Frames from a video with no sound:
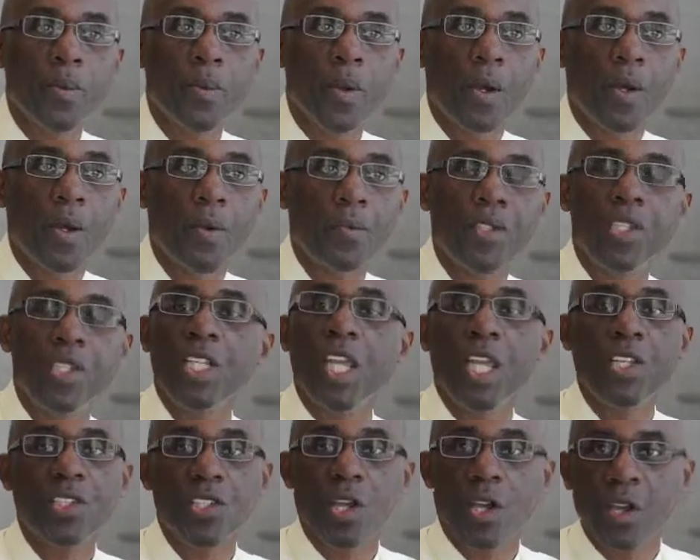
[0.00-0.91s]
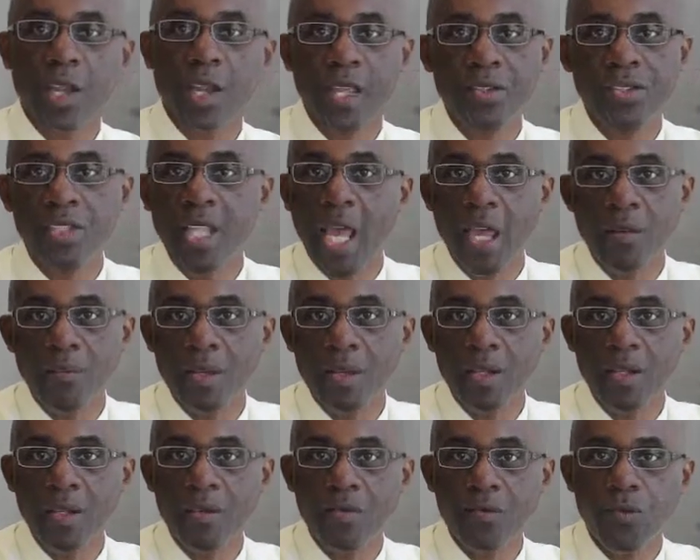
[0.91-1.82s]
uh, the DHR has not
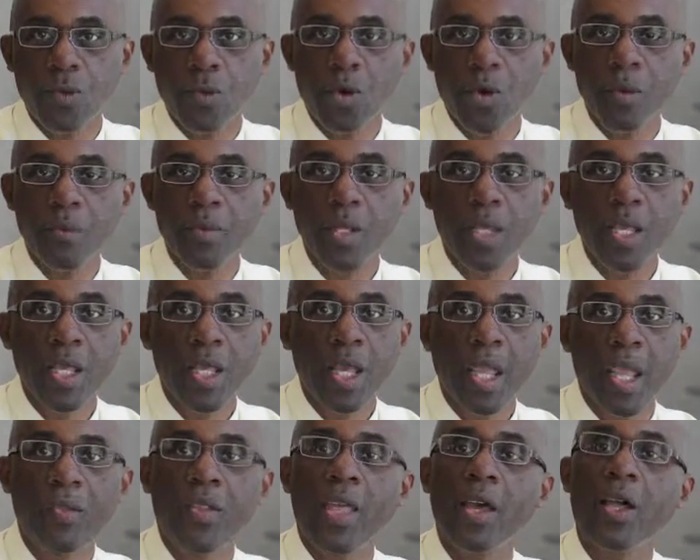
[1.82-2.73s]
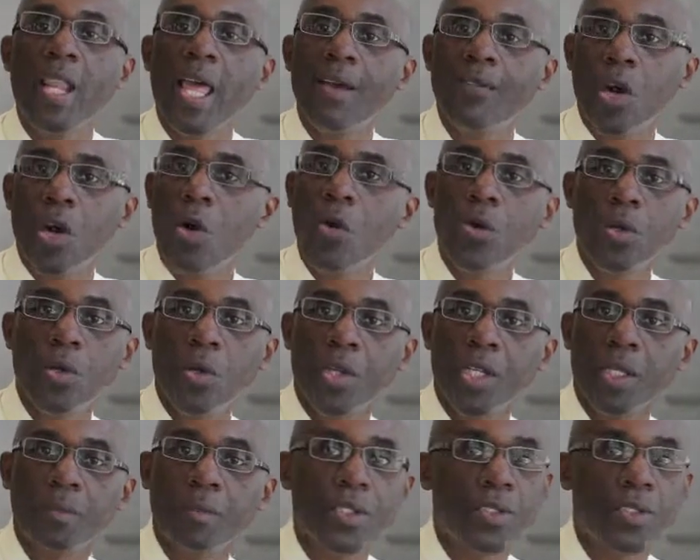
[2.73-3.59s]
been informed, and they'll have a hold on him.